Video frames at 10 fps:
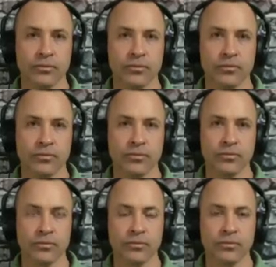
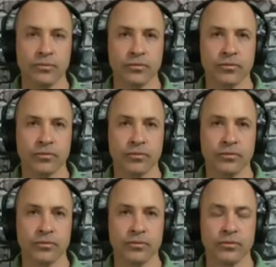
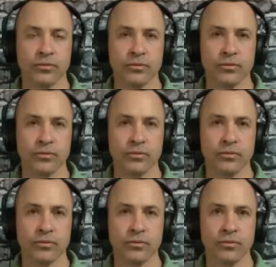
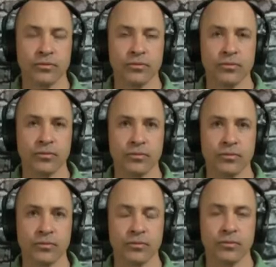
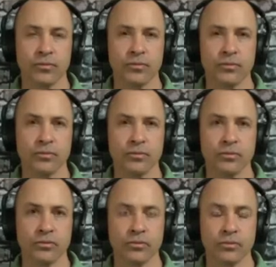
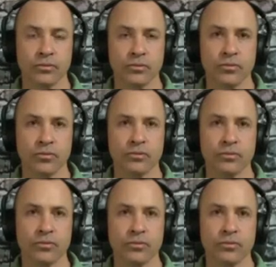
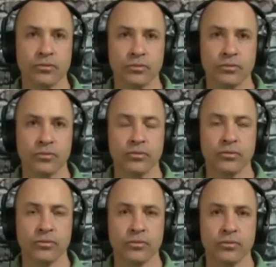
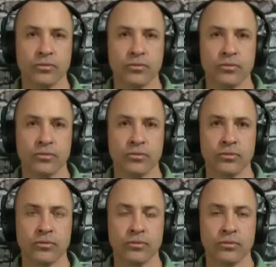
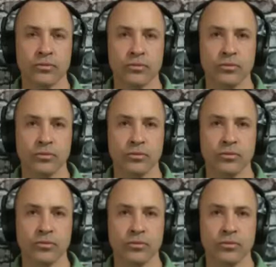(not speaking)